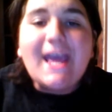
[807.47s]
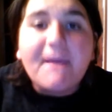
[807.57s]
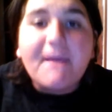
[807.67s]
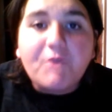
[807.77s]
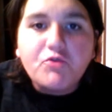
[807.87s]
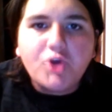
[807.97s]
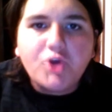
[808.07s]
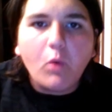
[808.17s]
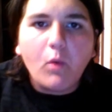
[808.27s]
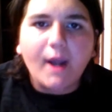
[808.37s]
If you
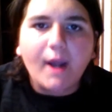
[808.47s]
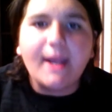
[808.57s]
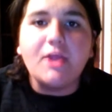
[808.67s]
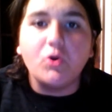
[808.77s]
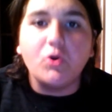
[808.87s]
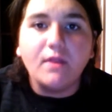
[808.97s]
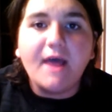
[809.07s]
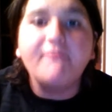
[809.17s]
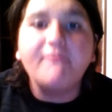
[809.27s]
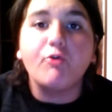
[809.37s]
don't want it in your
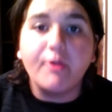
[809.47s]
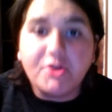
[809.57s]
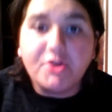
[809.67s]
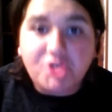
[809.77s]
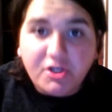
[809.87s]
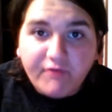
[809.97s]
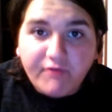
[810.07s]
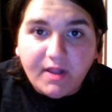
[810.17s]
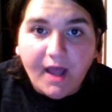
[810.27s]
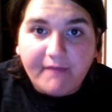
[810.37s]
lives or in your
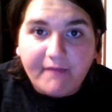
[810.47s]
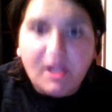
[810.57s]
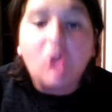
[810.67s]
children's lives,